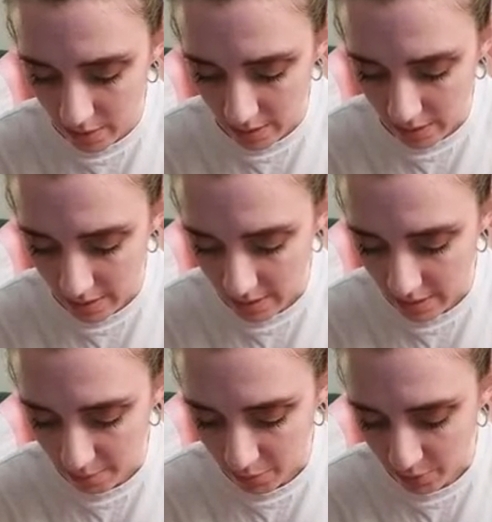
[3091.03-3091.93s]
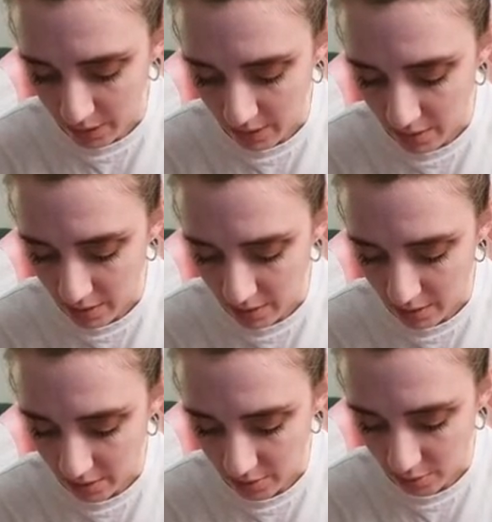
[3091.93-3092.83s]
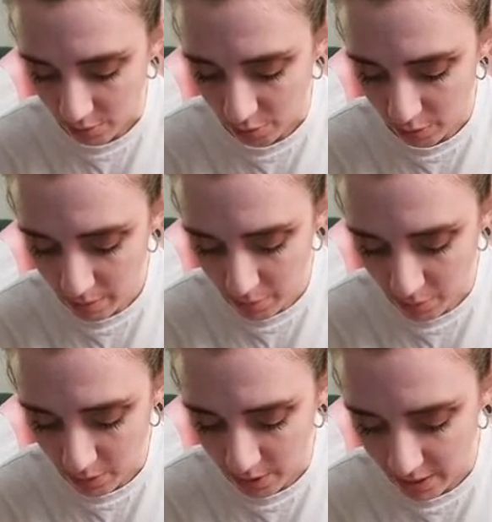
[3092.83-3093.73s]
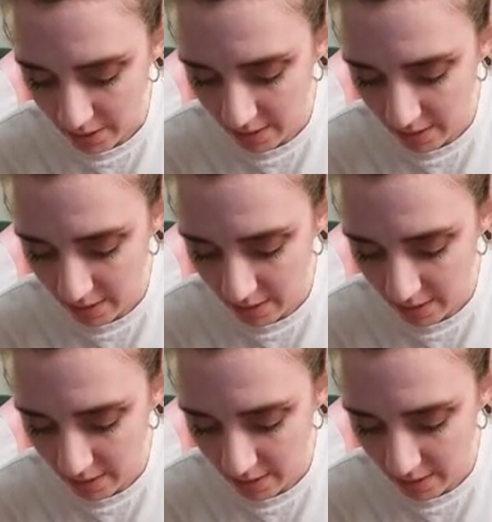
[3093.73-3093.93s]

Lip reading: and then I'm going to do 3 more